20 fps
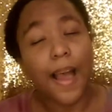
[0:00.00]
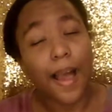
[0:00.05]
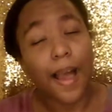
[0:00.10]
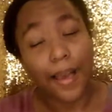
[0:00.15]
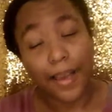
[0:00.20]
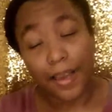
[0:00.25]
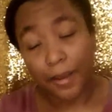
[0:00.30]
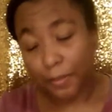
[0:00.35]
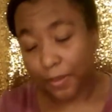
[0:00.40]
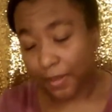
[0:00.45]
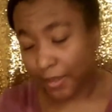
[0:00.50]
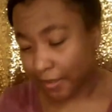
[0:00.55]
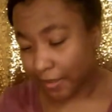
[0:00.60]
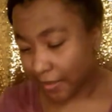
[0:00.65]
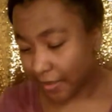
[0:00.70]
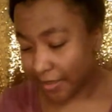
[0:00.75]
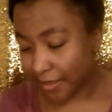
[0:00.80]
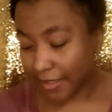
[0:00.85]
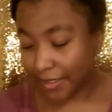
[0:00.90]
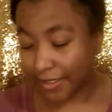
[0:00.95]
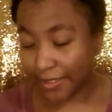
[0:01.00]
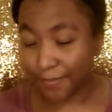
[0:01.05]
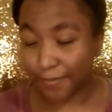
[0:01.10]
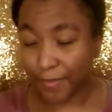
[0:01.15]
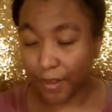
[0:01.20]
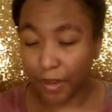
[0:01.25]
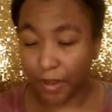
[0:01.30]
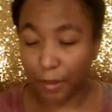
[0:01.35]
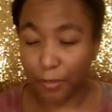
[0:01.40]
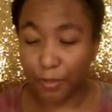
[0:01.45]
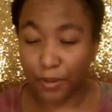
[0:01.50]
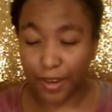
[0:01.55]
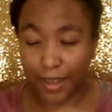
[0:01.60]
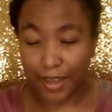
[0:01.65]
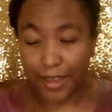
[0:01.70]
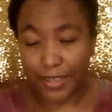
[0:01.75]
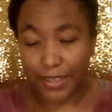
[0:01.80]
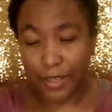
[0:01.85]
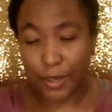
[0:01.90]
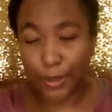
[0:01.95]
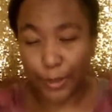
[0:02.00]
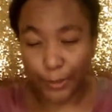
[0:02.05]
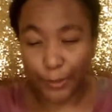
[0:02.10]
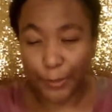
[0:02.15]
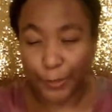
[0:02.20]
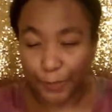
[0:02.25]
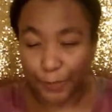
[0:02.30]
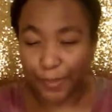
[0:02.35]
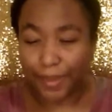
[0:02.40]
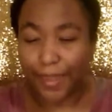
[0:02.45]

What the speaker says: I got my nails done a couple of days ago.